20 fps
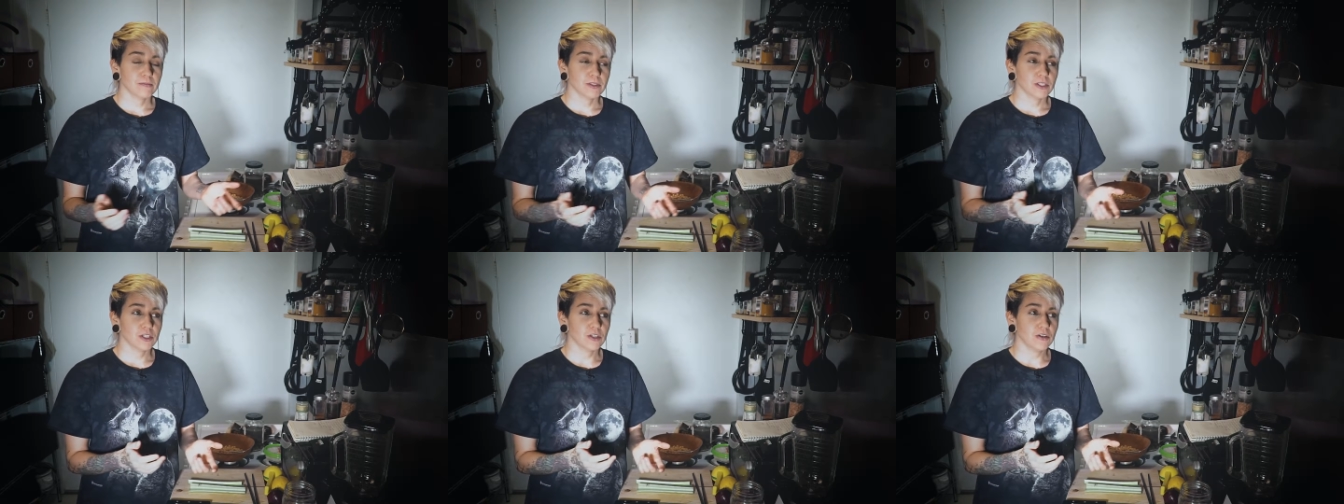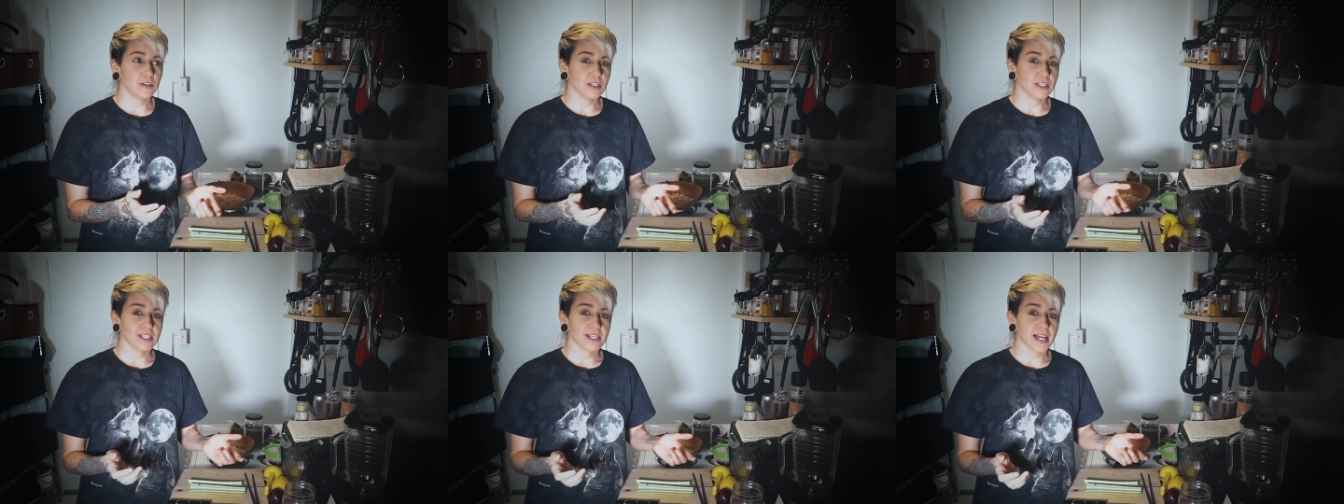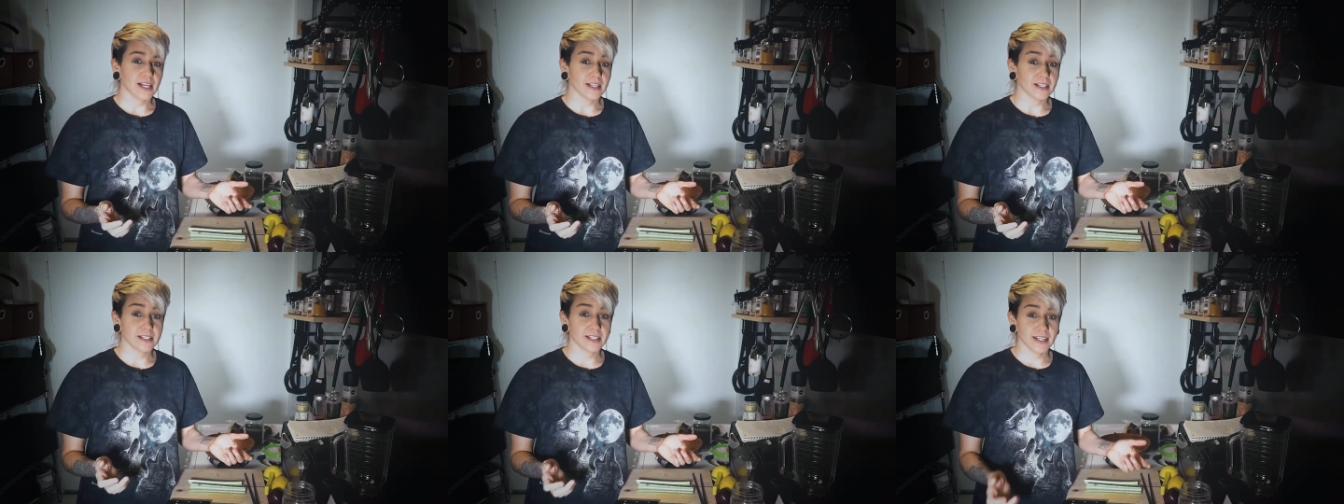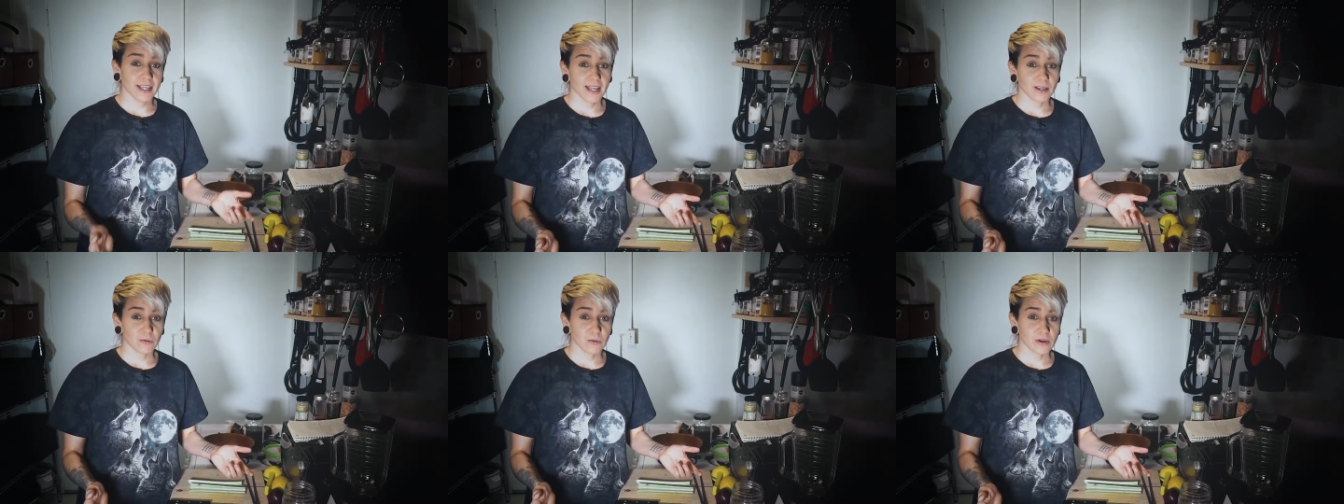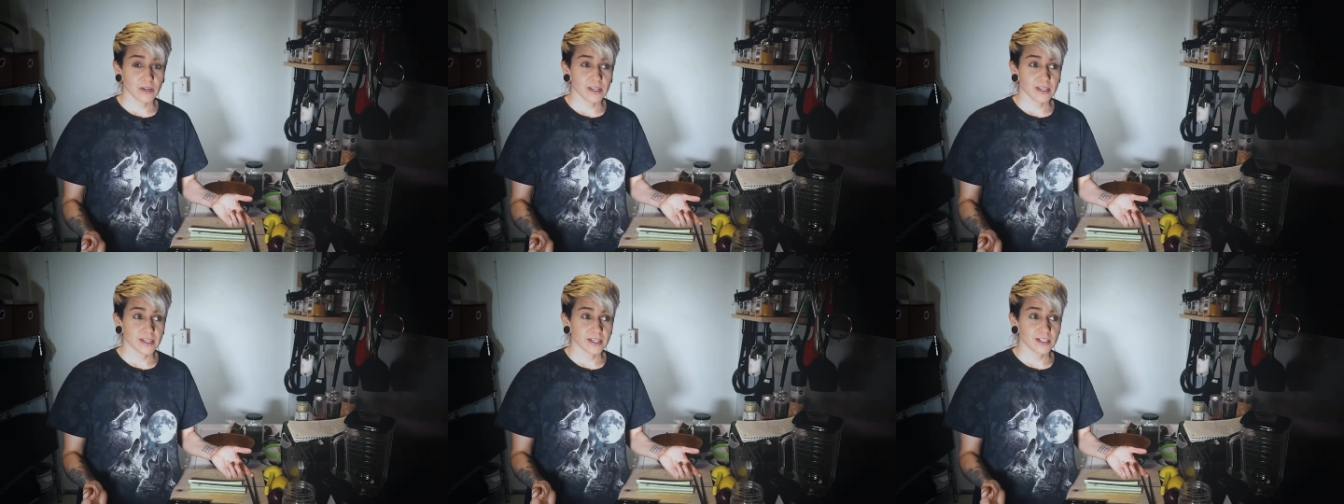tuna salad
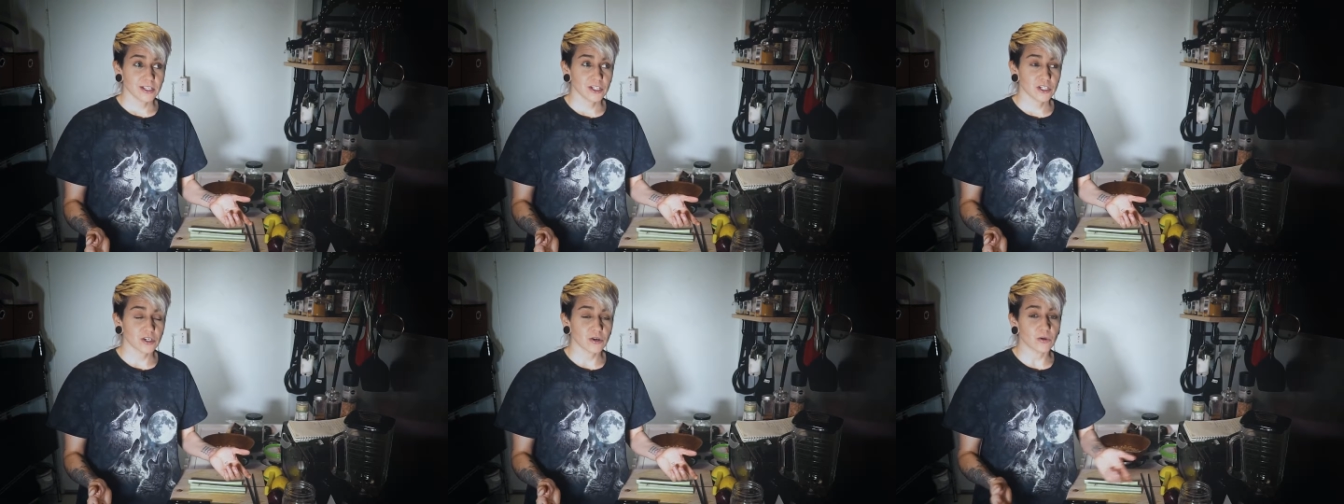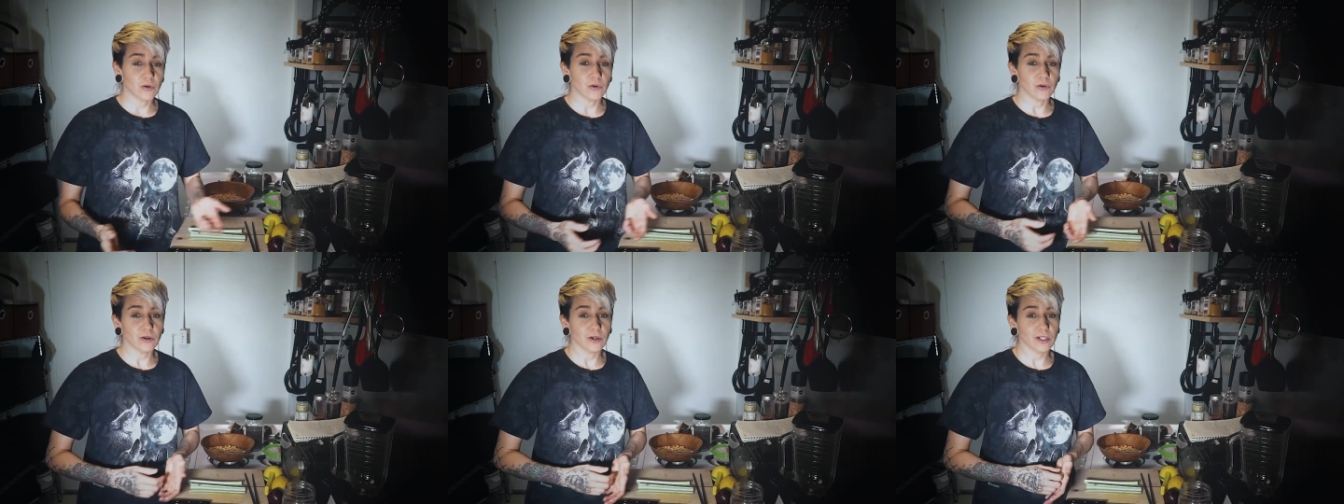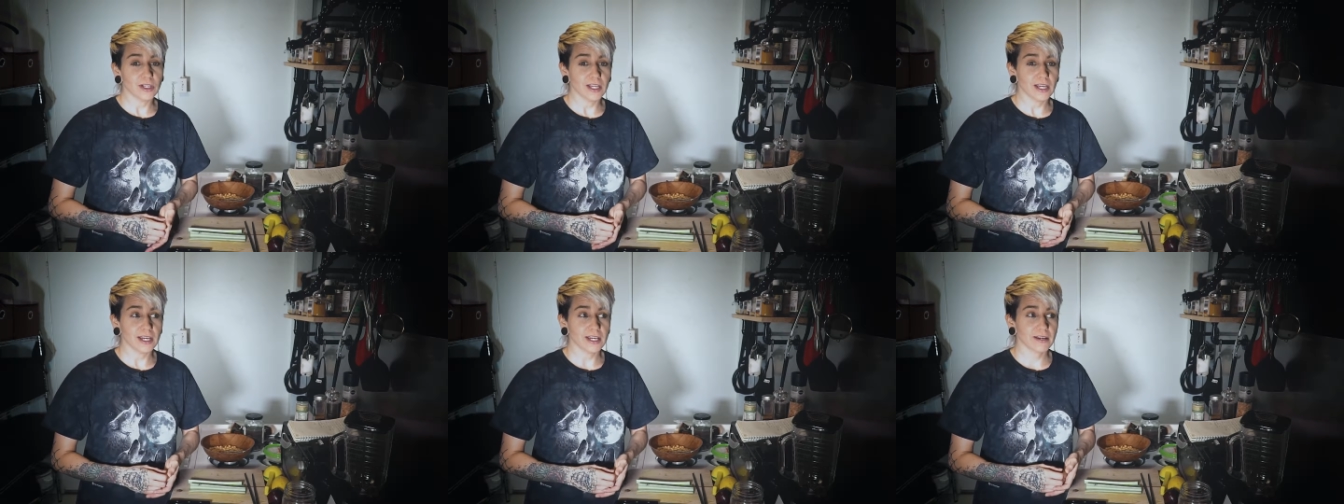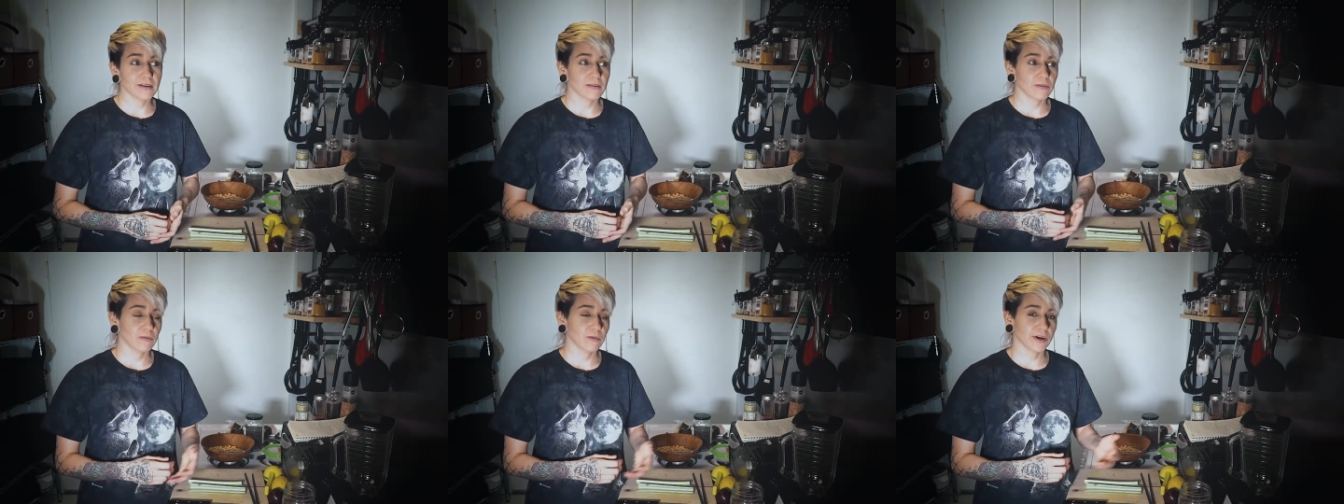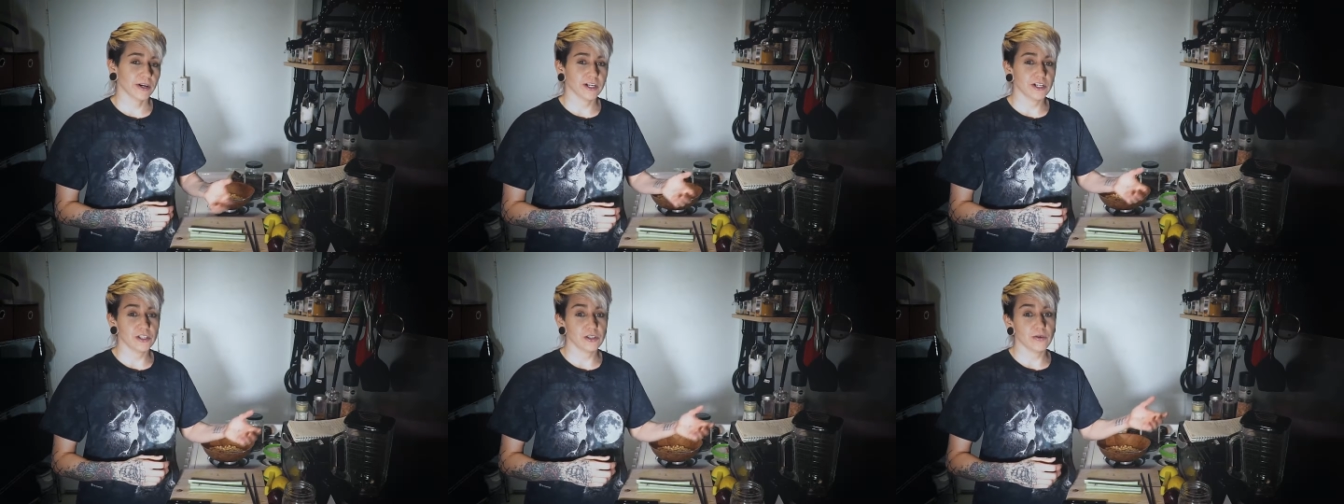sandwich, or like
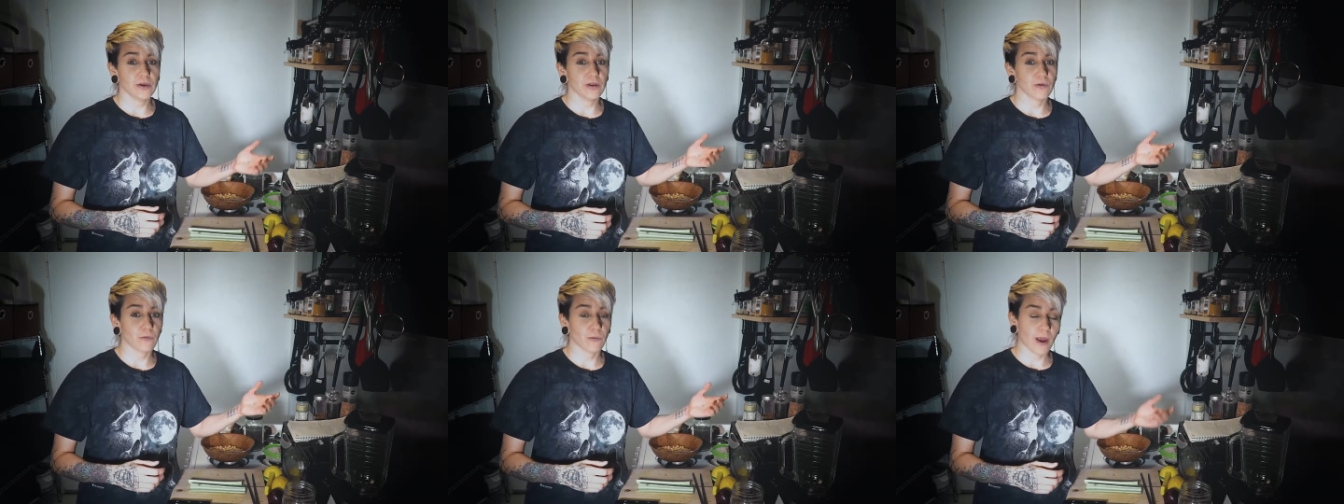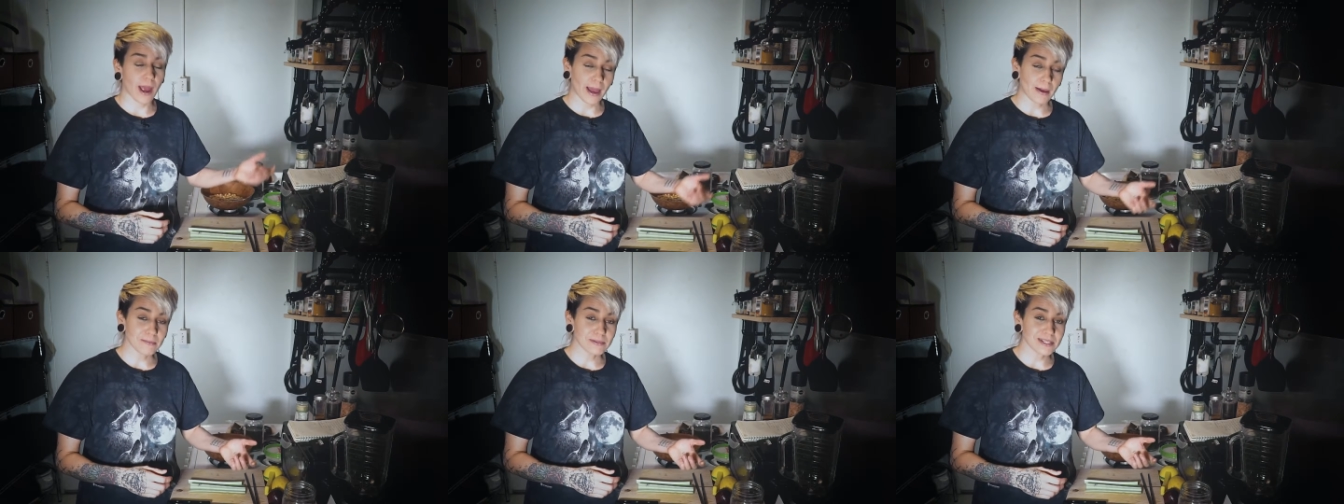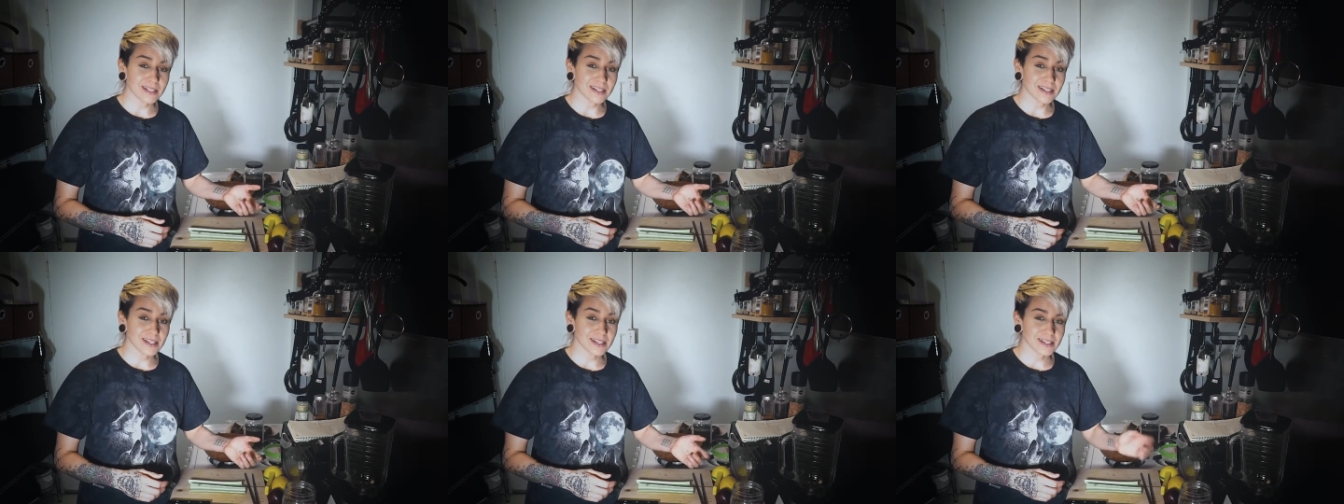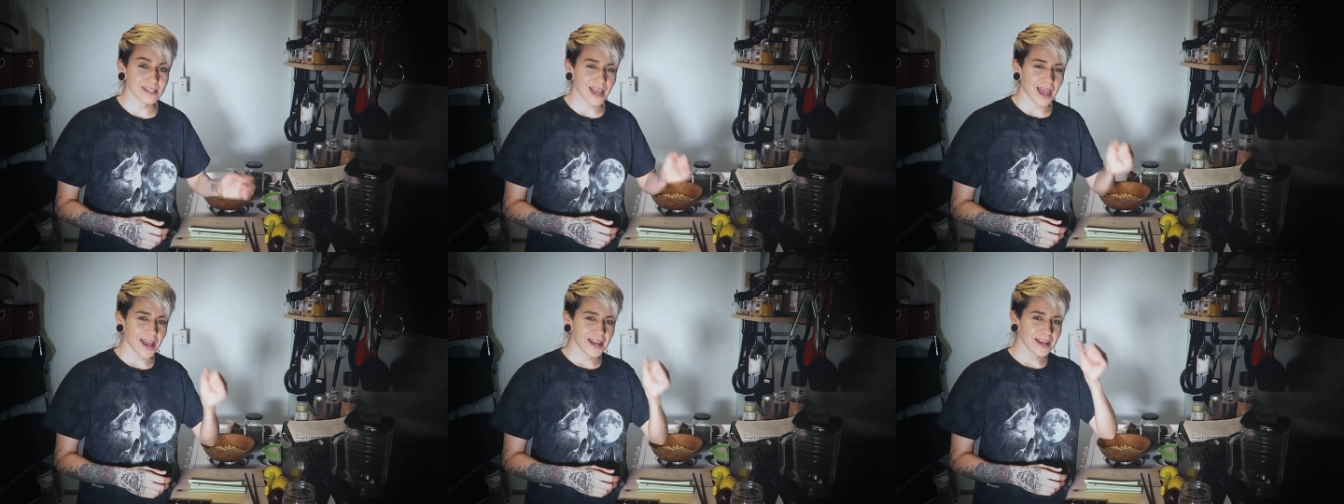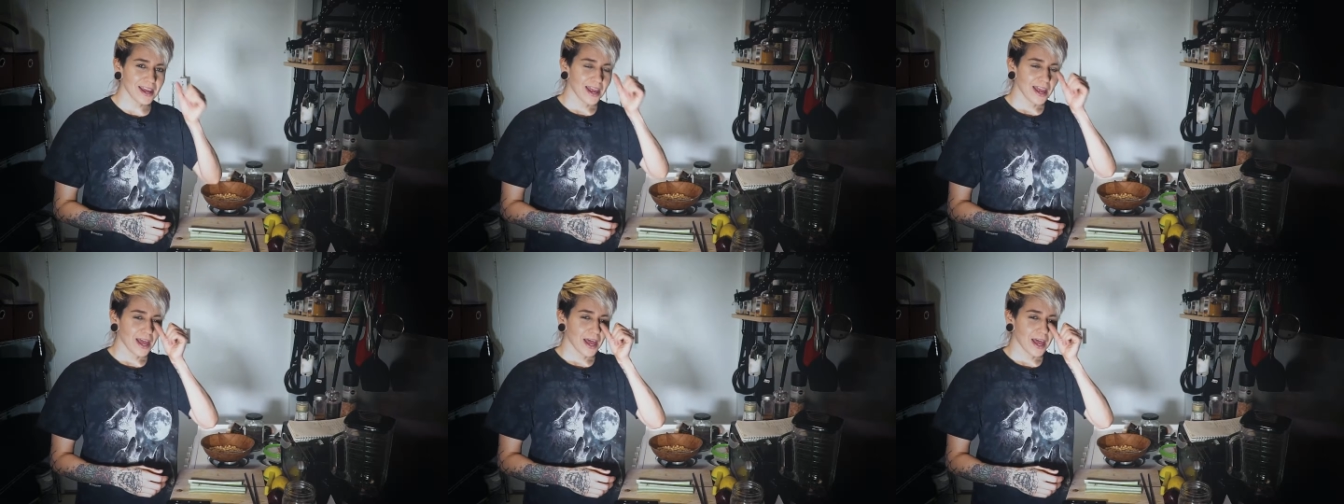we're going to do it in wraps instead.